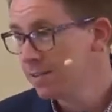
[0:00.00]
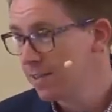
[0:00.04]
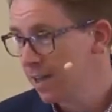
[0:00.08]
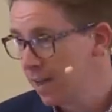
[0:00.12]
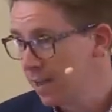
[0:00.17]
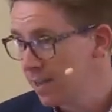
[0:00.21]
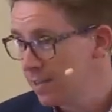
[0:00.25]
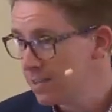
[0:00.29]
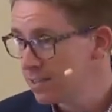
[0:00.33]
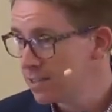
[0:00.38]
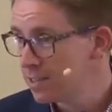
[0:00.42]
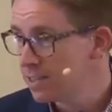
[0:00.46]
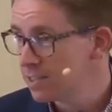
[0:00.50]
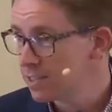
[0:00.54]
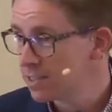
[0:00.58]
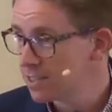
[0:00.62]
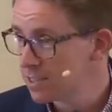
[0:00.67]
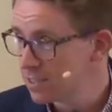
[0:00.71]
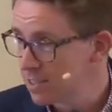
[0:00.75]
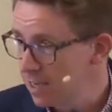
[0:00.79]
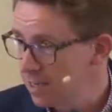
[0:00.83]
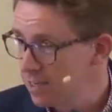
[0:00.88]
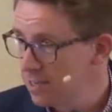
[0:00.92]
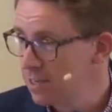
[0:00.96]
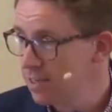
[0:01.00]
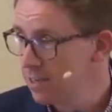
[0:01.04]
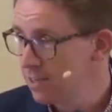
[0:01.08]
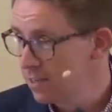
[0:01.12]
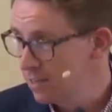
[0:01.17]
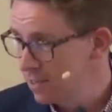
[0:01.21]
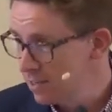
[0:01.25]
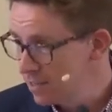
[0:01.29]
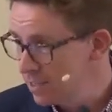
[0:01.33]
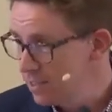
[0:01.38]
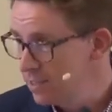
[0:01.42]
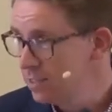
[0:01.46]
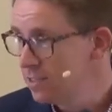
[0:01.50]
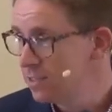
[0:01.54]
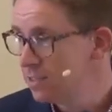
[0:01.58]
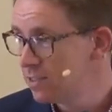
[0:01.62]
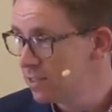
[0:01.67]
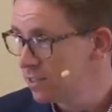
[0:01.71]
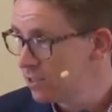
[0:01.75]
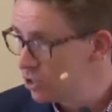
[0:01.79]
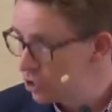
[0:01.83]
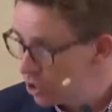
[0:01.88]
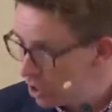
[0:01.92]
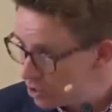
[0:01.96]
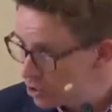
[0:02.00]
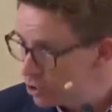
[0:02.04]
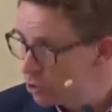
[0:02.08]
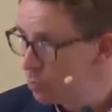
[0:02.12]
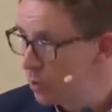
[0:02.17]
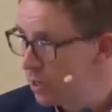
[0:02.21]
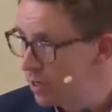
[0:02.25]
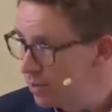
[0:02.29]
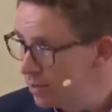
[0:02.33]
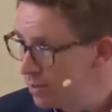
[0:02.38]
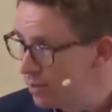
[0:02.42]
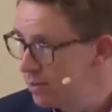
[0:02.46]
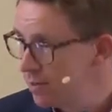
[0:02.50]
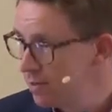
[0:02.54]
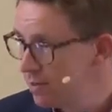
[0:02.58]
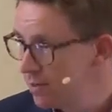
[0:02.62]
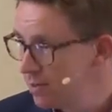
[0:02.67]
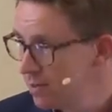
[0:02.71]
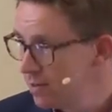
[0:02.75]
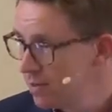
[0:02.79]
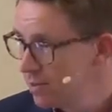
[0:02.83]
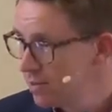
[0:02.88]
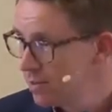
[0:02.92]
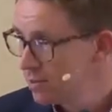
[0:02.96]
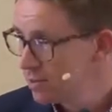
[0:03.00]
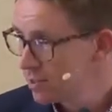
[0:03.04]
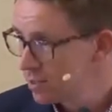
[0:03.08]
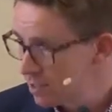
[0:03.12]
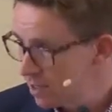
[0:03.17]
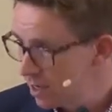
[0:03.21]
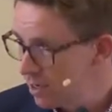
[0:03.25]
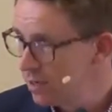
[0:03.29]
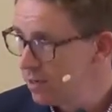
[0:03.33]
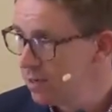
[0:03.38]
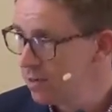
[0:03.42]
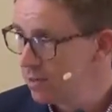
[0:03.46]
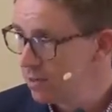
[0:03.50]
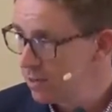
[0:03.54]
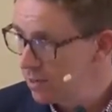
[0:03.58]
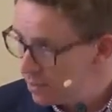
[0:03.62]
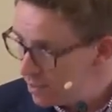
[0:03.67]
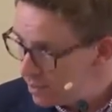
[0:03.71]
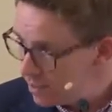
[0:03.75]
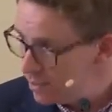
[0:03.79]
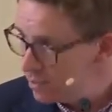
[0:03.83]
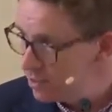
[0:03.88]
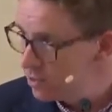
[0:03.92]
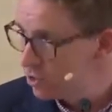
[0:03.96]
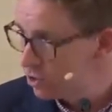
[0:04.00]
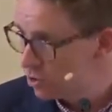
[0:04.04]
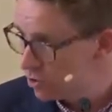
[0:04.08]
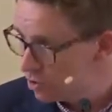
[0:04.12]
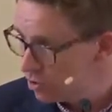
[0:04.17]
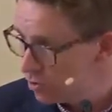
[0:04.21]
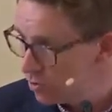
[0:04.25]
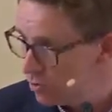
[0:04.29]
and that is that sin leads to judgment. Sin leads